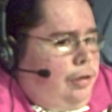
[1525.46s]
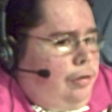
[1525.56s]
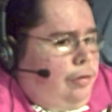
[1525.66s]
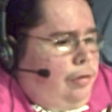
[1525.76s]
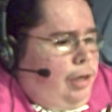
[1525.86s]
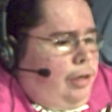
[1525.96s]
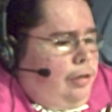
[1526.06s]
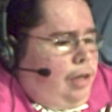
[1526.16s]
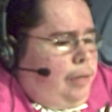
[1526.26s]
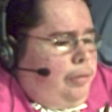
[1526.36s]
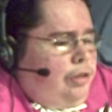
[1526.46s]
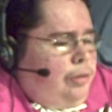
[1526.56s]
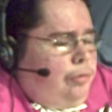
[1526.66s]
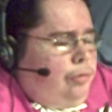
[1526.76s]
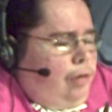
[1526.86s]
like, comment,
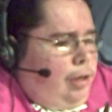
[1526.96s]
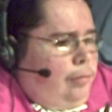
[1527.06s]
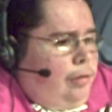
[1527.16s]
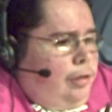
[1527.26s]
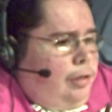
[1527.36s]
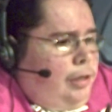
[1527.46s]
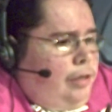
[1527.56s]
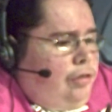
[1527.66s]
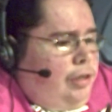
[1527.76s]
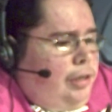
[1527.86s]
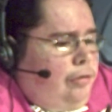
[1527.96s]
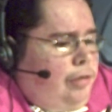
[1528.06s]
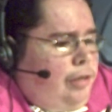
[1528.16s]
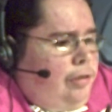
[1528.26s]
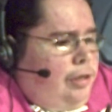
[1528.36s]
subscribe, and check out that
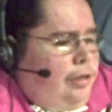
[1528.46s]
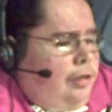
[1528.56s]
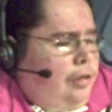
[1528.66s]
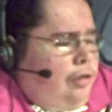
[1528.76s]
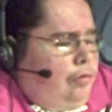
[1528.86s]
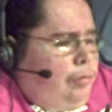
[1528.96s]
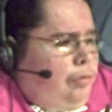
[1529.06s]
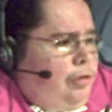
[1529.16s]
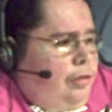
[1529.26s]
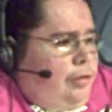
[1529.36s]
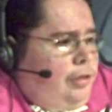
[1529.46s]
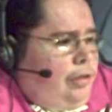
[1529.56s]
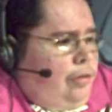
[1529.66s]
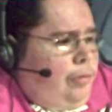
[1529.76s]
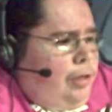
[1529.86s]
link in the description.
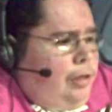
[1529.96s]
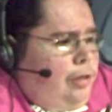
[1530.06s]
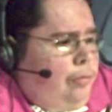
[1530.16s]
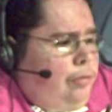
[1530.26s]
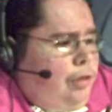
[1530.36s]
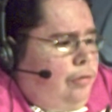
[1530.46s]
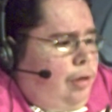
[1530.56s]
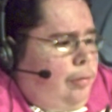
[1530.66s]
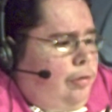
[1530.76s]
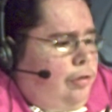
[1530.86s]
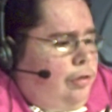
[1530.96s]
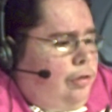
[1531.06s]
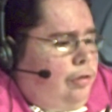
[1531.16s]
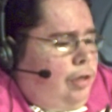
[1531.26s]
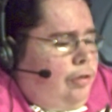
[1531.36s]
Help me help take forward to the
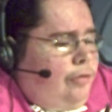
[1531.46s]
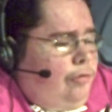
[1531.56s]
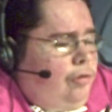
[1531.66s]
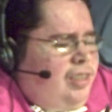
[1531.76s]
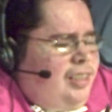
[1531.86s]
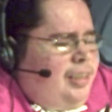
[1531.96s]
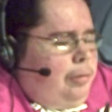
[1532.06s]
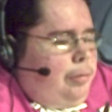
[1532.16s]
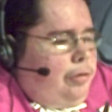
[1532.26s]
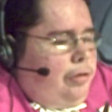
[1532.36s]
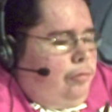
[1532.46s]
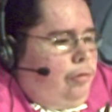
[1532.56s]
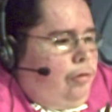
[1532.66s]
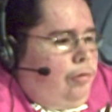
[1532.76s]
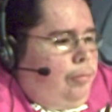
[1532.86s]
2014 WWE
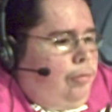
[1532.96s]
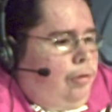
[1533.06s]
Royal Rumble.